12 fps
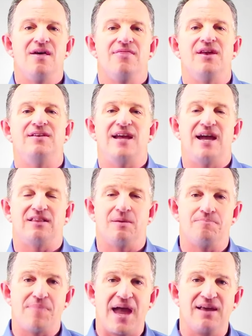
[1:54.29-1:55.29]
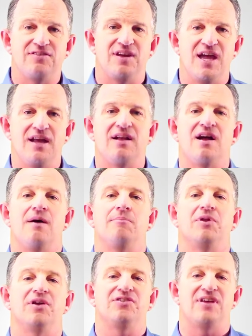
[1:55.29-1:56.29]
then take the base income
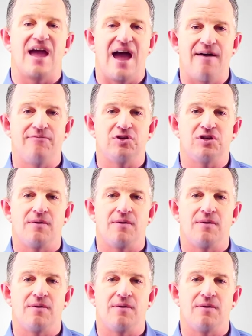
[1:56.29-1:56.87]
plus the average